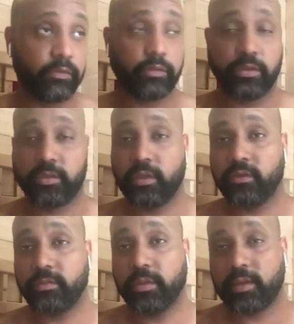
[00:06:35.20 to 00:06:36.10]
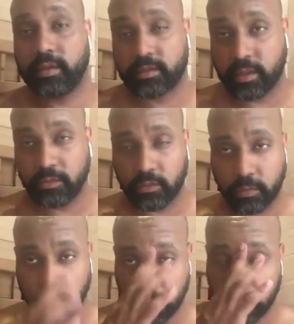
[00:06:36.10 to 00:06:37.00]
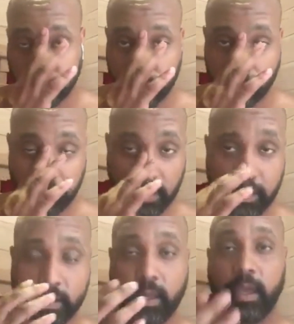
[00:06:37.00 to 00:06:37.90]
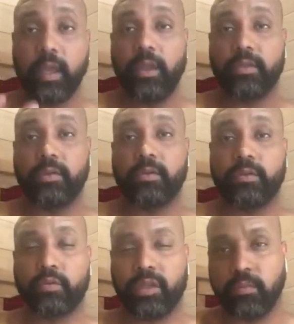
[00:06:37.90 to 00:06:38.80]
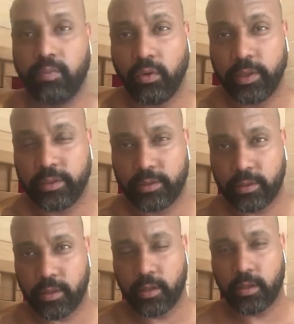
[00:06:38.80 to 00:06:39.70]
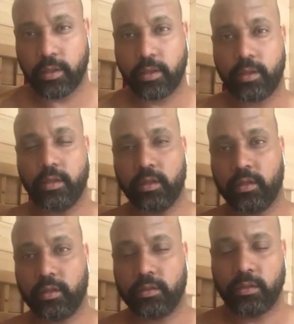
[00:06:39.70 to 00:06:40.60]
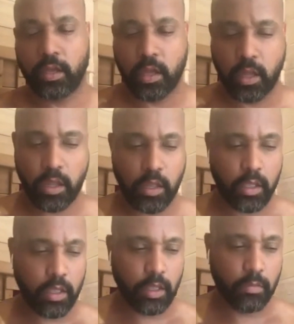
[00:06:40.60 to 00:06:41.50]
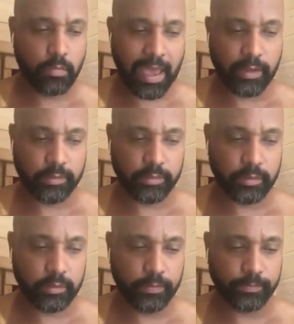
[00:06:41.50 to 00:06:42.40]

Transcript: for yourself. But that is not even the point. The real point is balance.